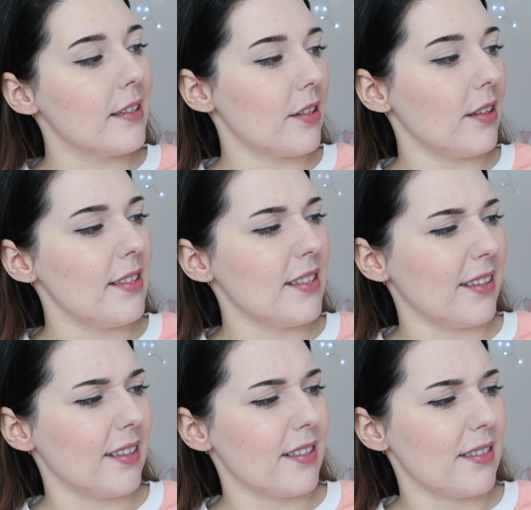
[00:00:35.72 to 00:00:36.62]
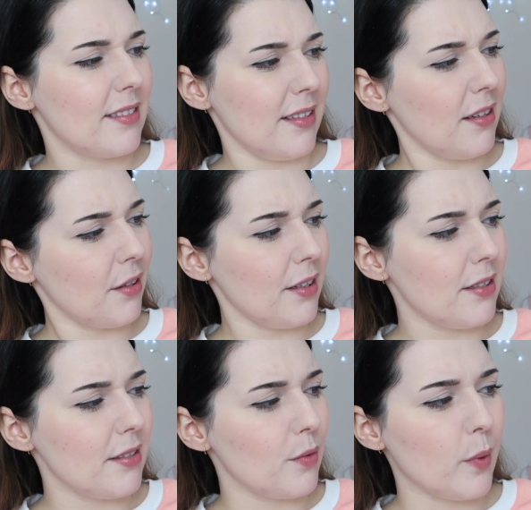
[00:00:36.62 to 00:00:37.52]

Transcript: So these are the Secriss